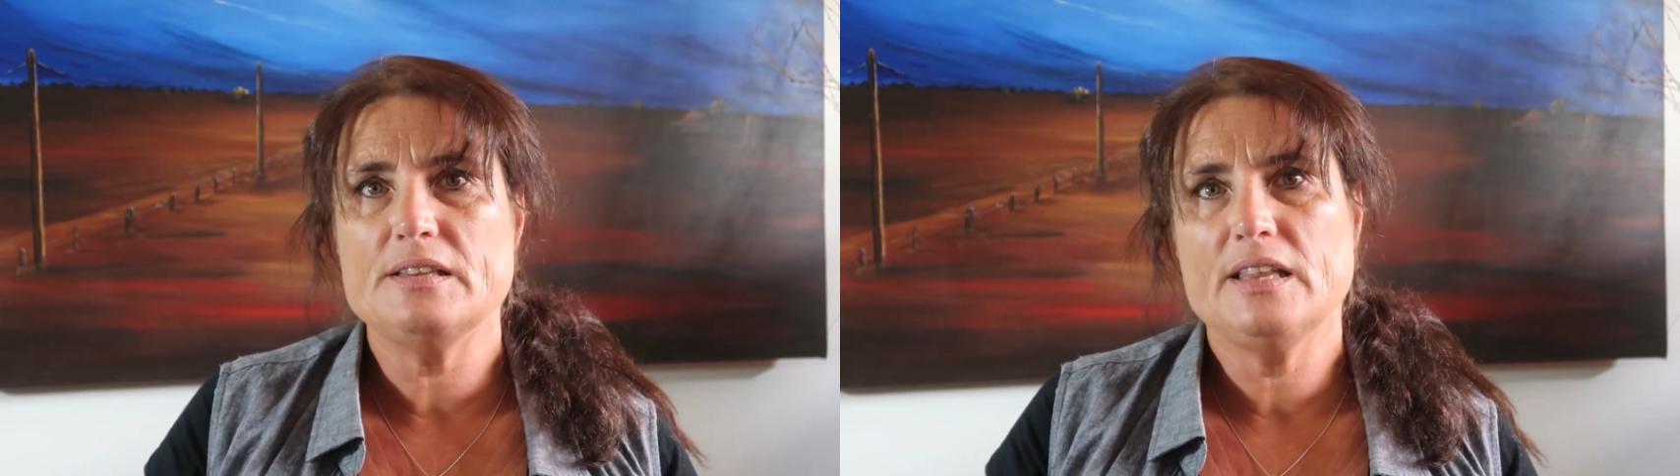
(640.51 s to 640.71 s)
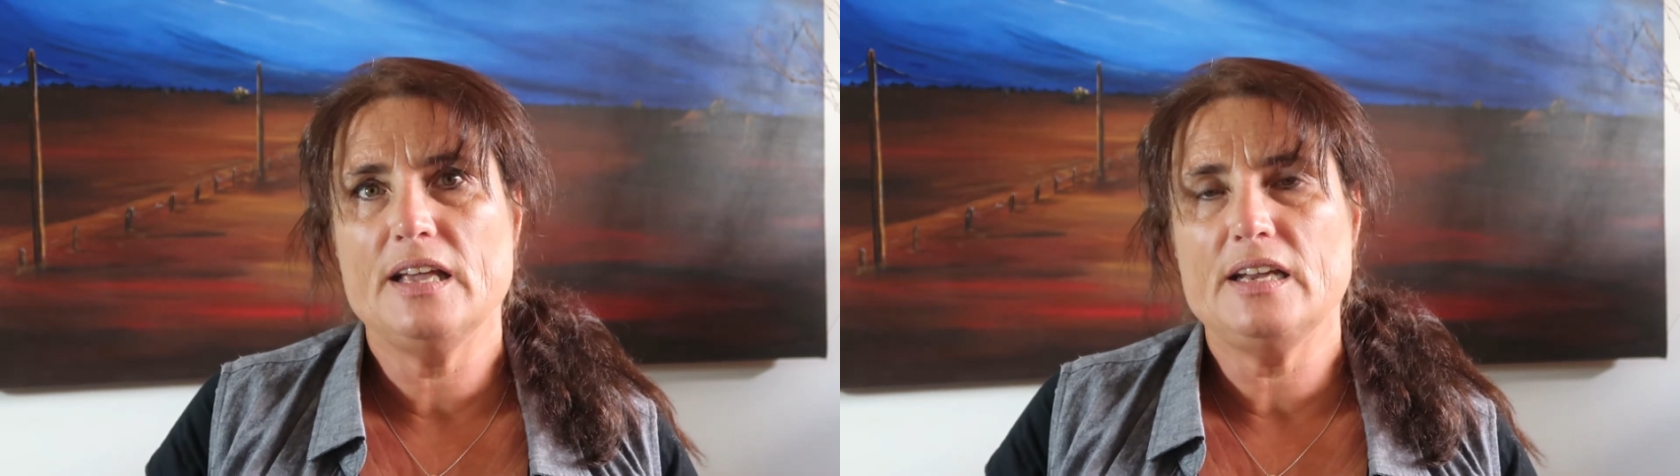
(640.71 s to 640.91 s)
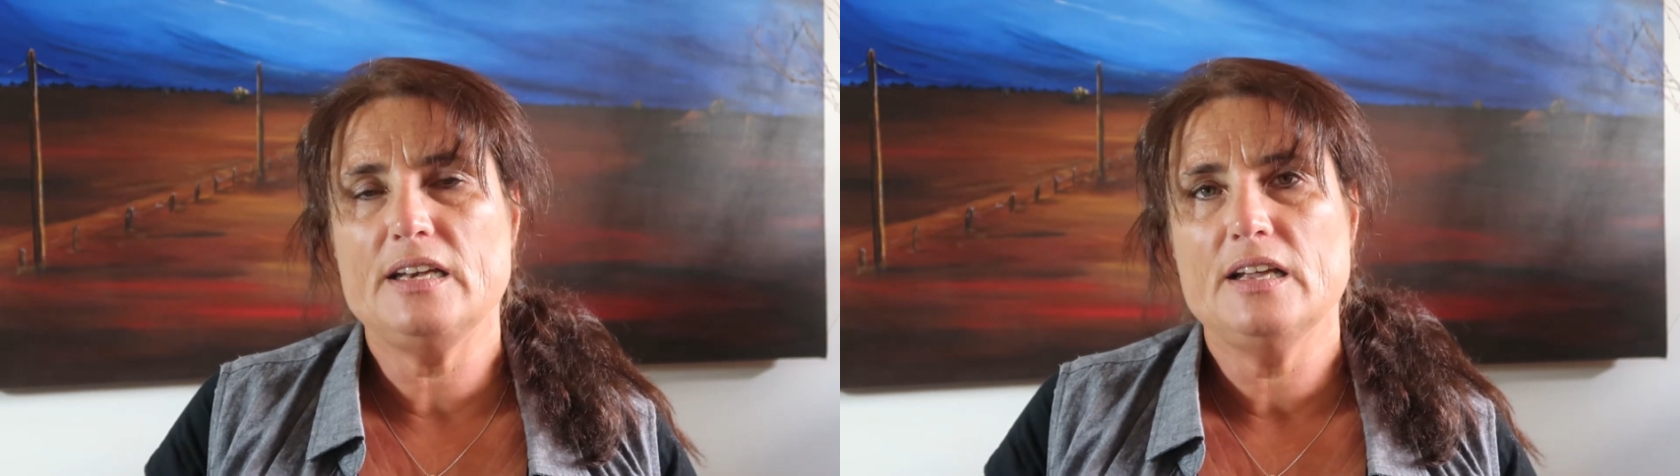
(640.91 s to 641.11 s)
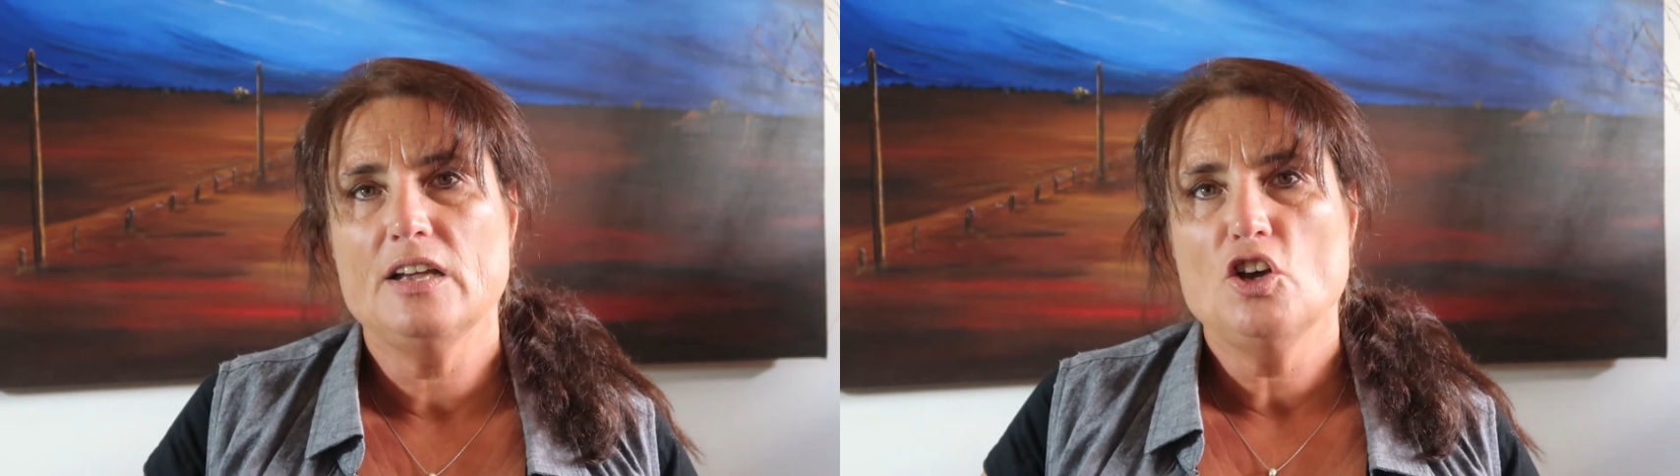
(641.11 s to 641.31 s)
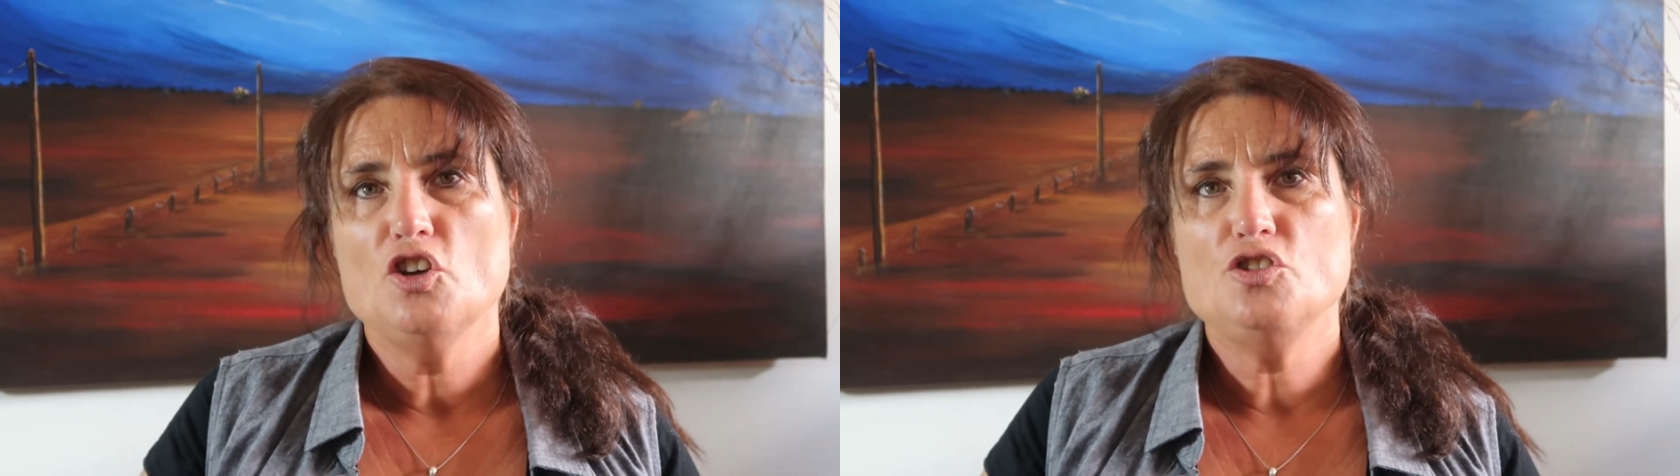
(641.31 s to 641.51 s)
then
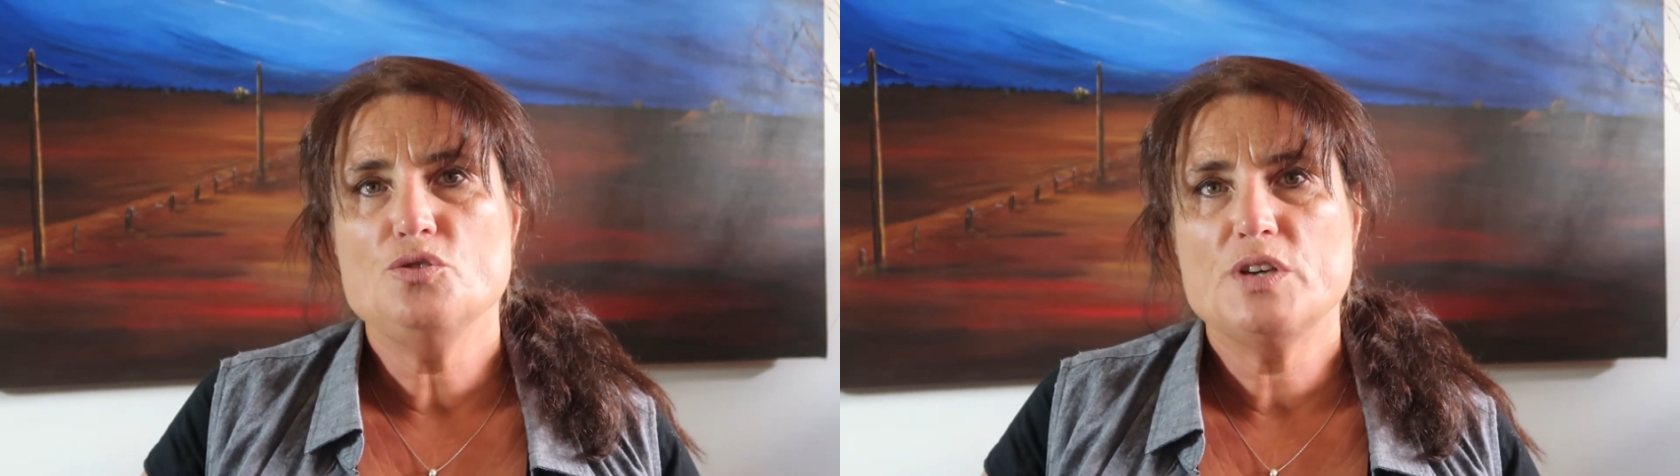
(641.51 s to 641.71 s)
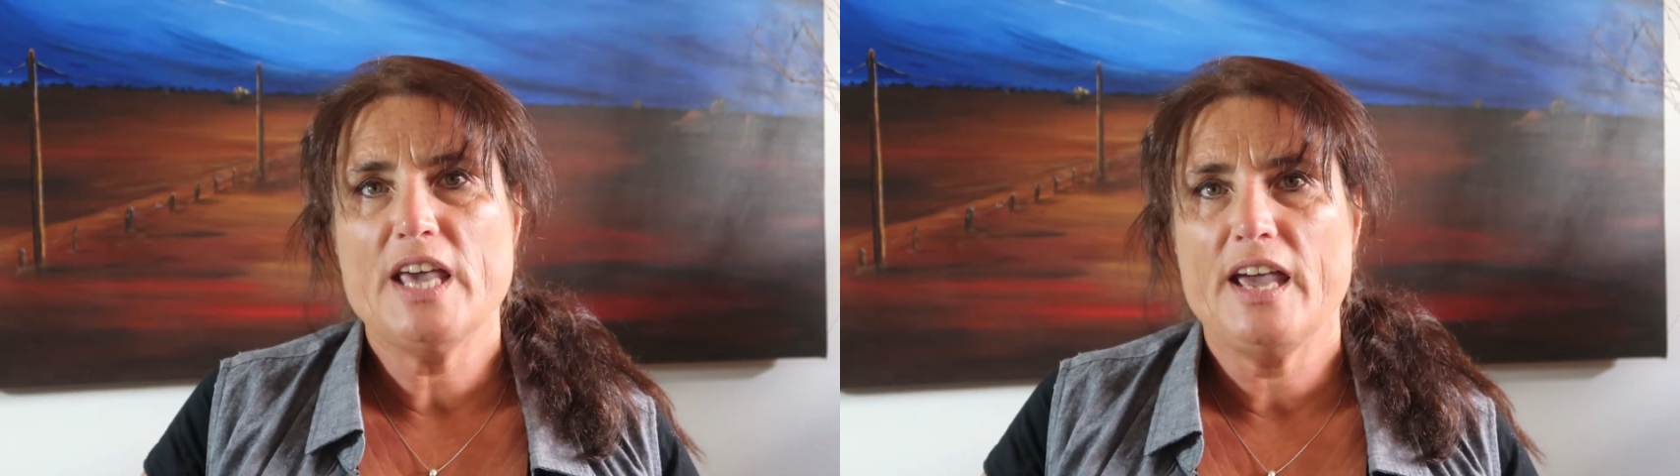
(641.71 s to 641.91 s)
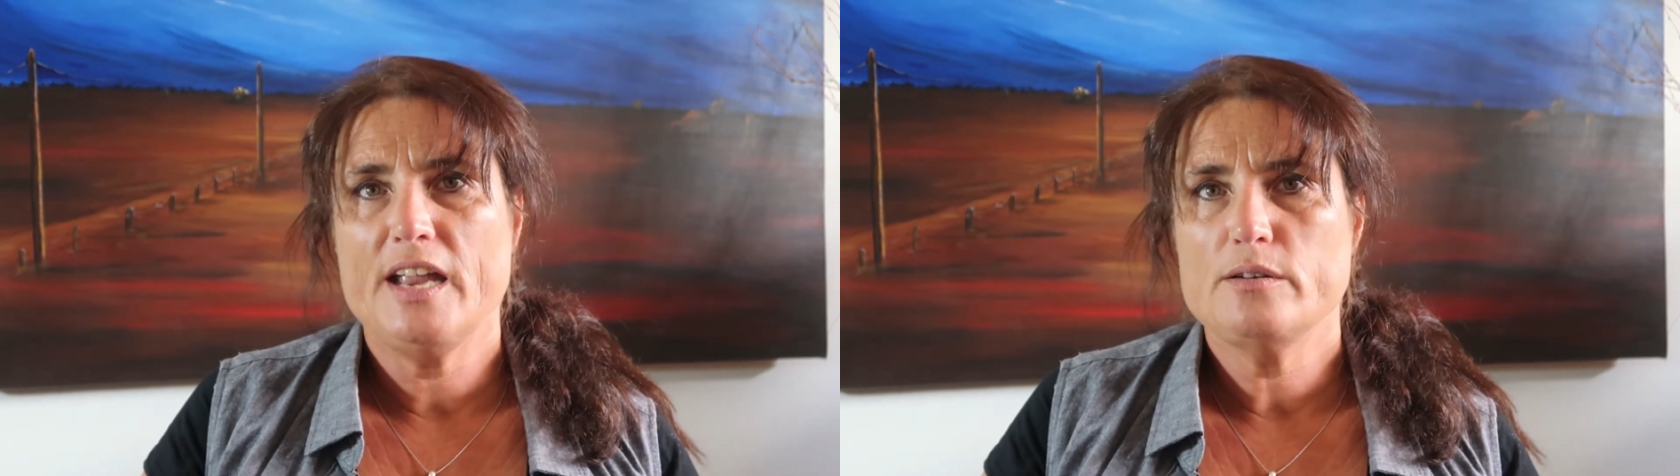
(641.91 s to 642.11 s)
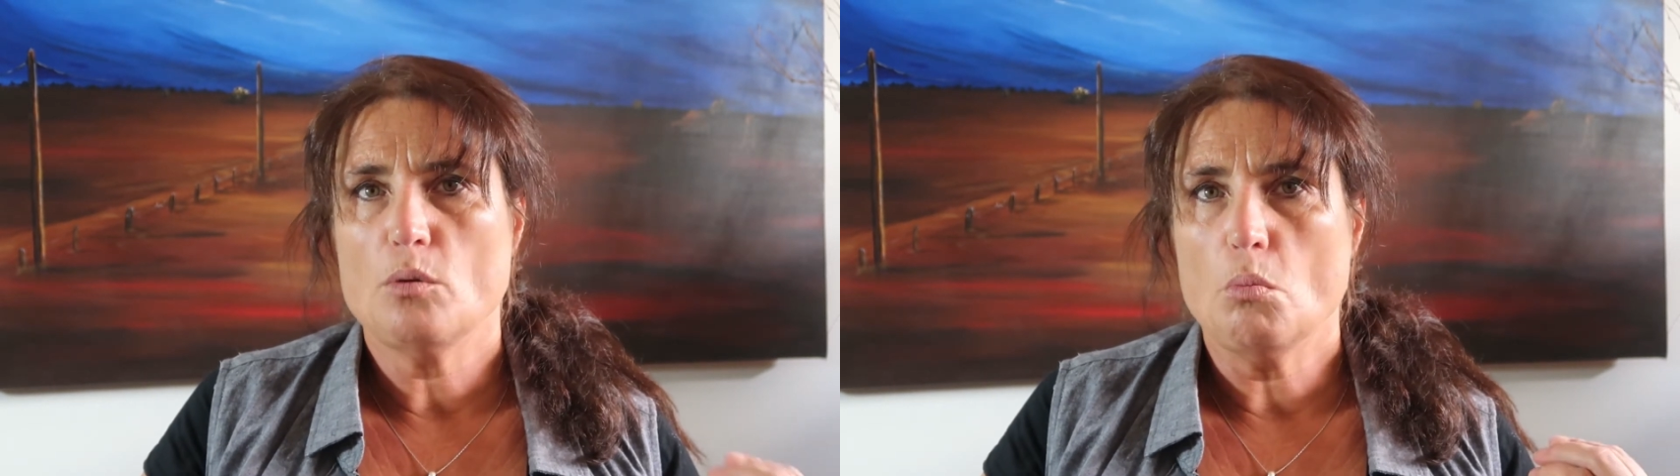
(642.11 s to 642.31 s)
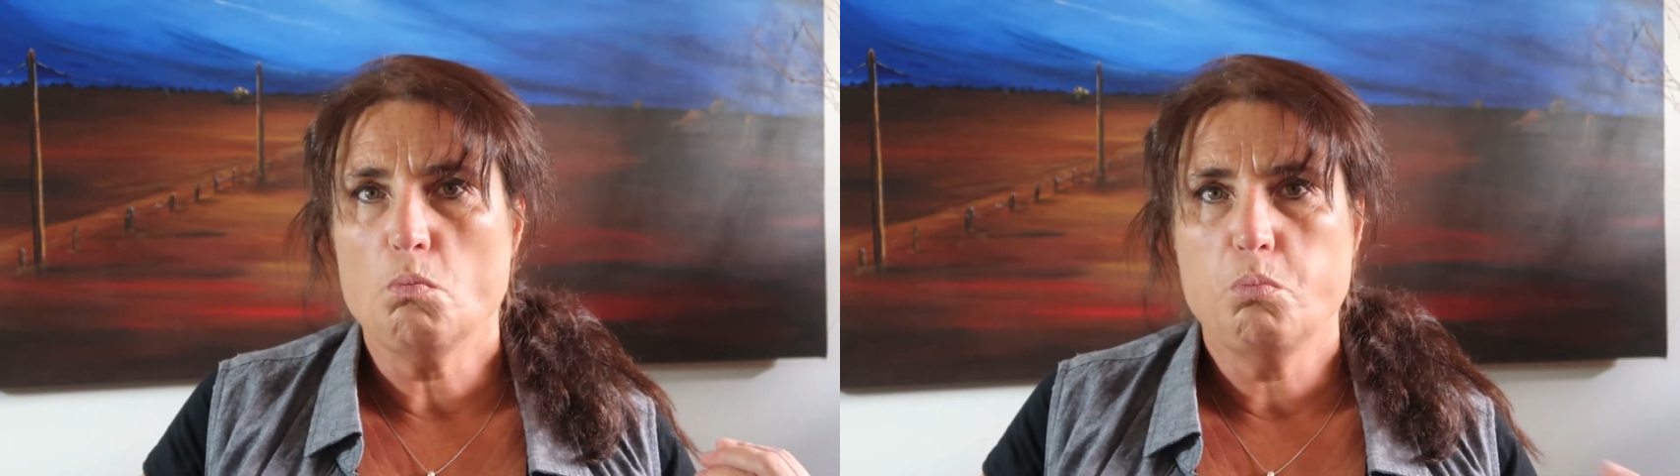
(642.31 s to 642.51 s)
you can